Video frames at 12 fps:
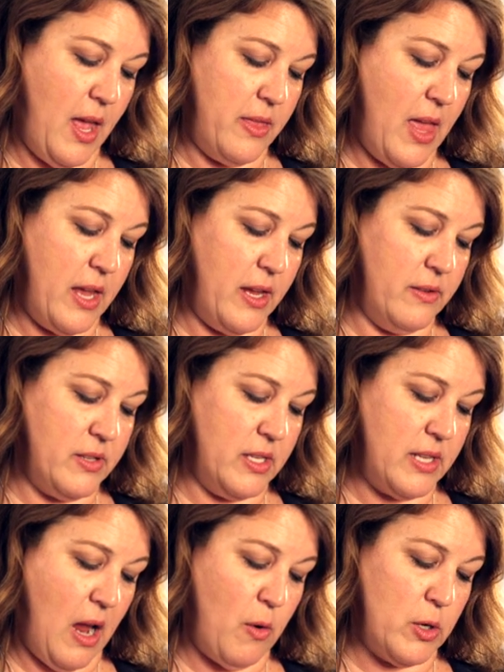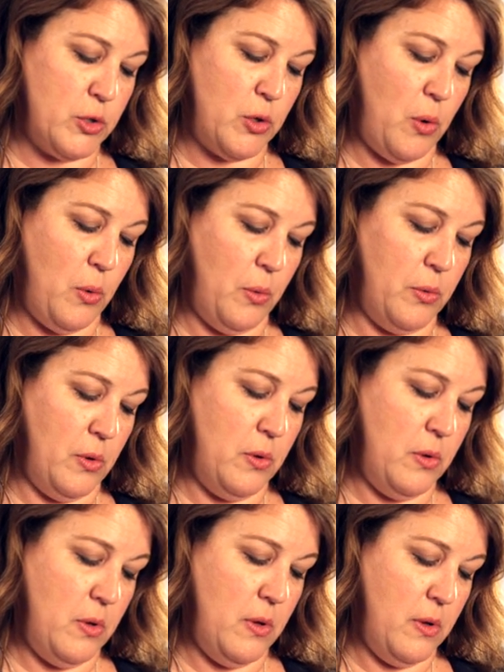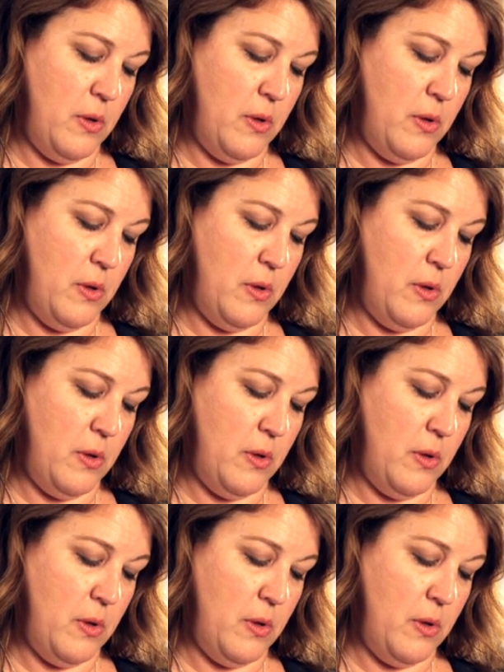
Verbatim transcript: And that gives us our total